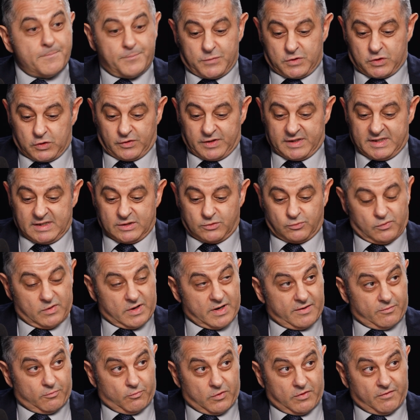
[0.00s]
So these
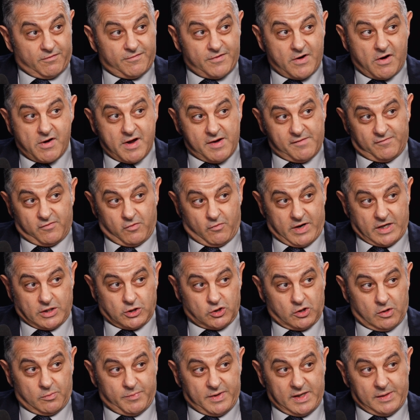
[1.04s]
were very
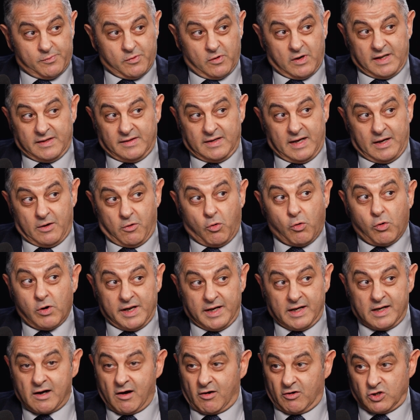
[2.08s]
influential people, and they all
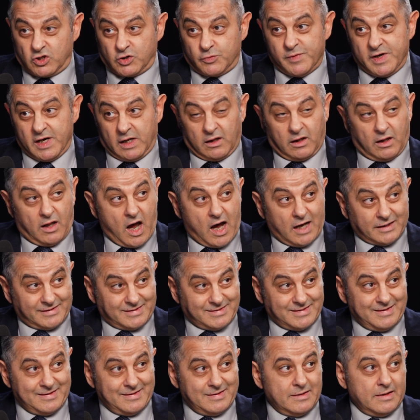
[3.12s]
encouraged me a
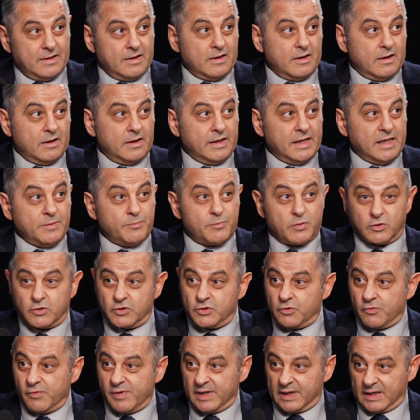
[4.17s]
lot in
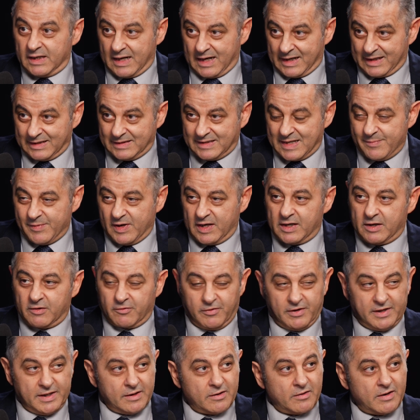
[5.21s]
pursuing an academic
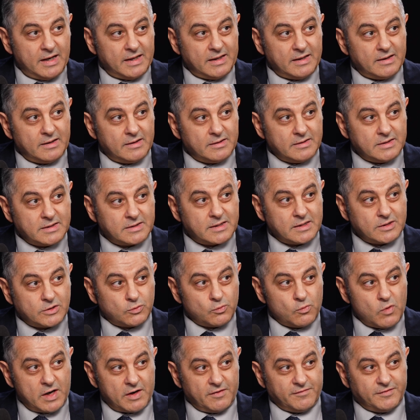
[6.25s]
career, and this is
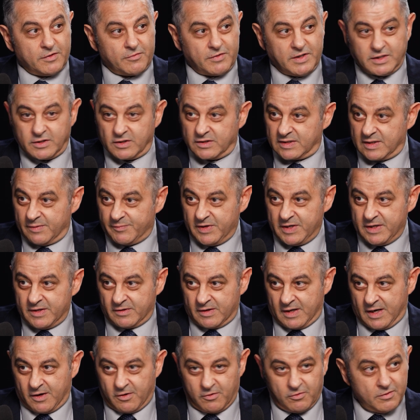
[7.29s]
one of the reasons I'm here
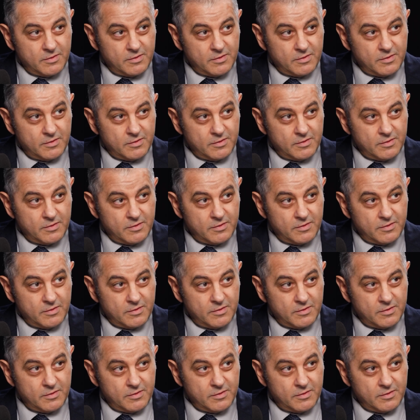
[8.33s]
now.